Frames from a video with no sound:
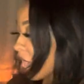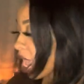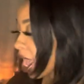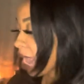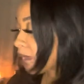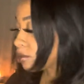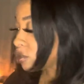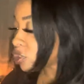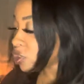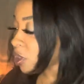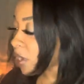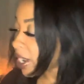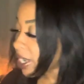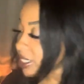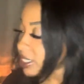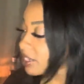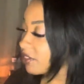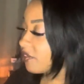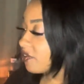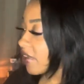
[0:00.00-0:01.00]
I'm
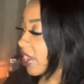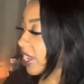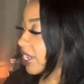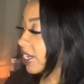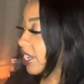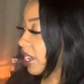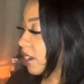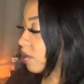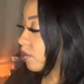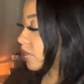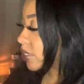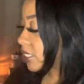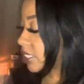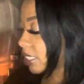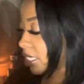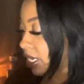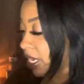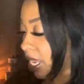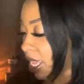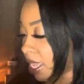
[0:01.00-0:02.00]
trying to find out what's the
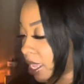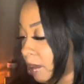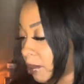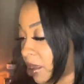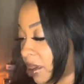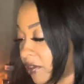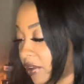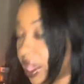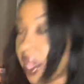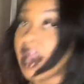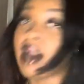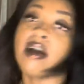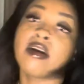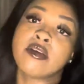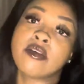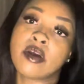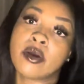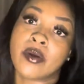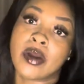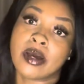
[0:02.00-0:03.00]
name of it. I
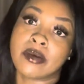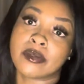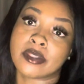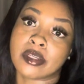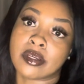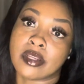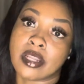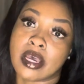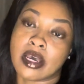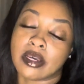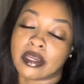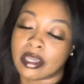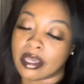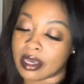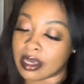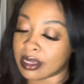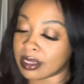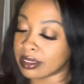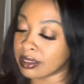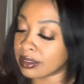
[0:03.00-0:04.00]
don't know why I'm so loud,
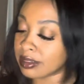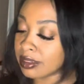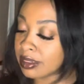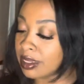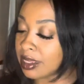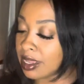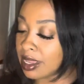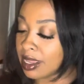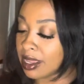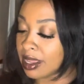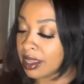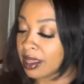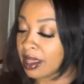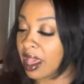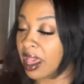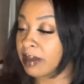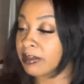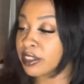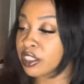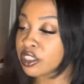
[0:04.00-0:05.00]
y'all.
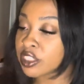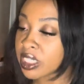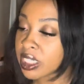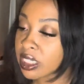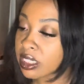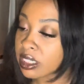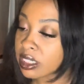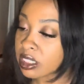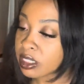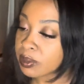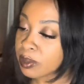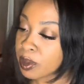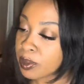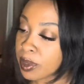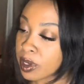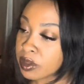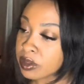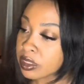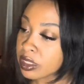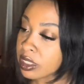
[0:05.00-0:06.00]
I've been drinking this
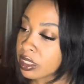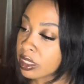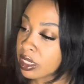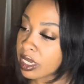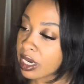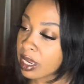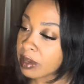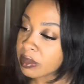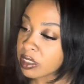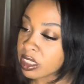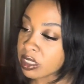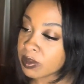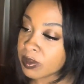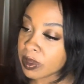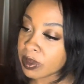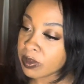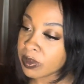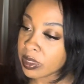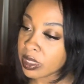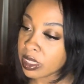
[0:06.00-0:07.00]
mimosa and I've just
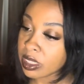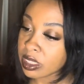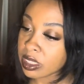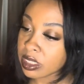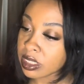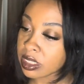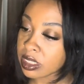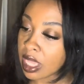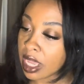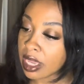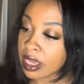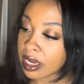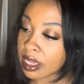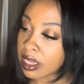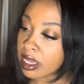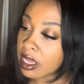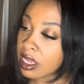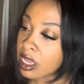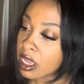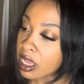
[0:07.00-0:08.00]
been really
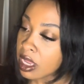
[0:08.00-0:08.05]
excited.